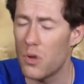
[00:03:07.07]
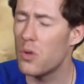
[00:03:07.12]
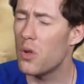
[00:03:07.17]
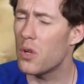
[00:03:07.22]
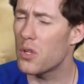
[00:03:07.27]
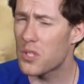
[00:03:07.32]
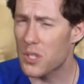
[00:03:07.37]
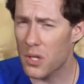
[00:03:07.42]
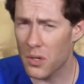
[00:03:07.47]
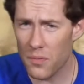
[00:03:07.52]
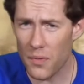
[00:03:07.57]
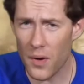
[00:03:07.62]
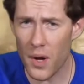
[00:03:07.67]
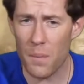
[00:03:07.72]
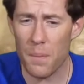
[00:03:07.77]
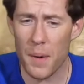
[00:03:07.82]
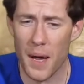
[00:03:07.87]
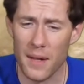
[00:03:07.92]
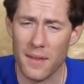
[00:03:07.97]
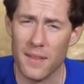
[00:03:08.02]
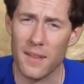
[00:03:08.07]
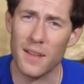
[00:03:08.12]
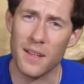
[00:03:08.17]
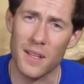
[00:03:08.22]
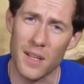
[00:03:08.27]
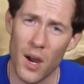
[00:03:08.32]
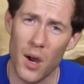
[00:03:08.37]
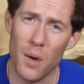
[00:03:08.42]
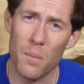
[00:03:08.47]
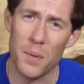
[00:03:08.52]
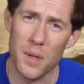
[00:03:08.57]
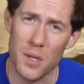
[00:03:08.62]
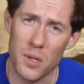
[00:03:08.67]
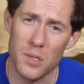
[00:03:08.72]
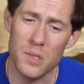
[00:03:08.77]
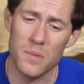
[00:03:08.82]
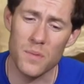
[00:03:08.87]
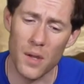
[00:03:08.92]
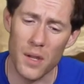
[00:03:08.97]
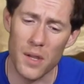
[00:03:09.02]
not so far back that they can't be
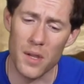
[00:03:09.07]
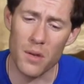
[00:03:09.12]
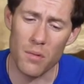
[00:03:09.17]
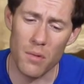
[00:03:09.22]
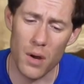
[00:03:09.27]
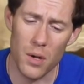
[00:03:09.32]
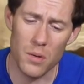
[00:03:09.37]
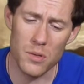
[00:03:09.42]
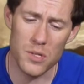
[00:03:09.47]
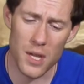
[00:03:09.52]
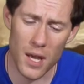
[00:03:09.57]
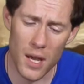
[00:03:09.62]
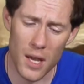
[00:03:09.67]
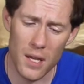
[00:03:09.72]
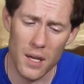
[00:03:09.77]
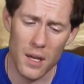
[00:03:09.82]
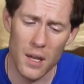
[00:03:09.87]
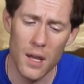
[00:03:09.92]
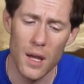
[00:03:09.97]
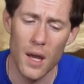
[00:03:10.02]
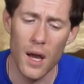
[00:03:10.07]
useful in their own turn,